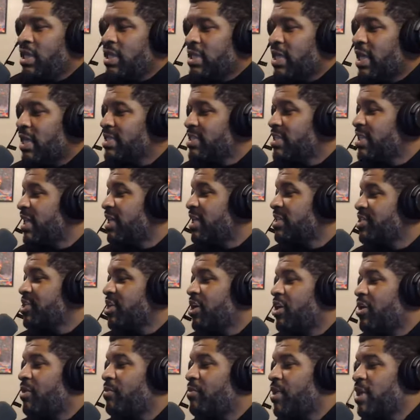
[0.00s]
Yes,
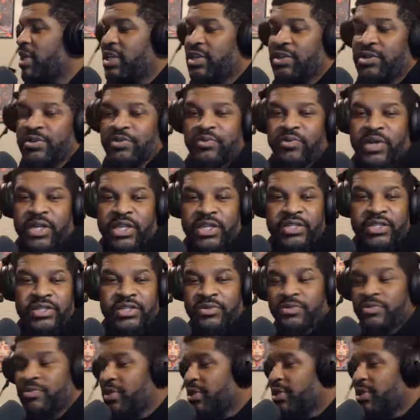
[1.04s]
y'all. What it do? What it do?